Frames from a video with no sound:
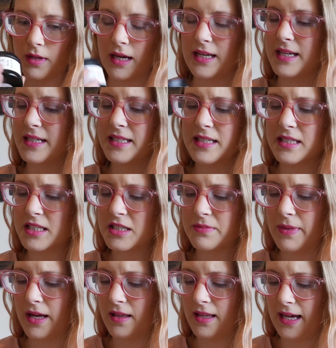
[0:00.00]
It doesn't
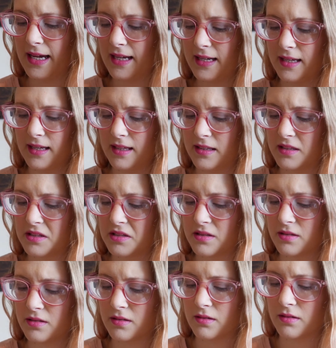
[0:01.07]
smell like
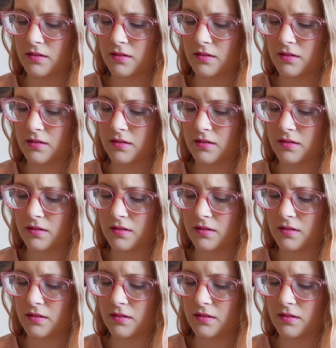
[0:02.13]
it's